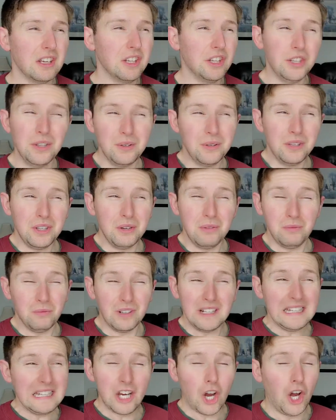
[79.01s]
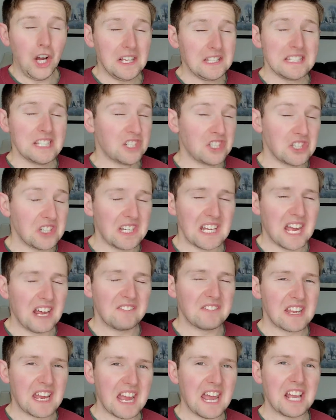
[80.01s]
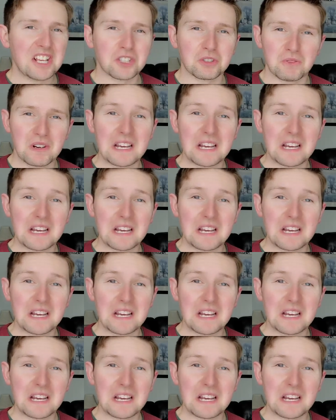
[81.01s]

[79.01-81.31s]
You really honestly shouldn't have to ask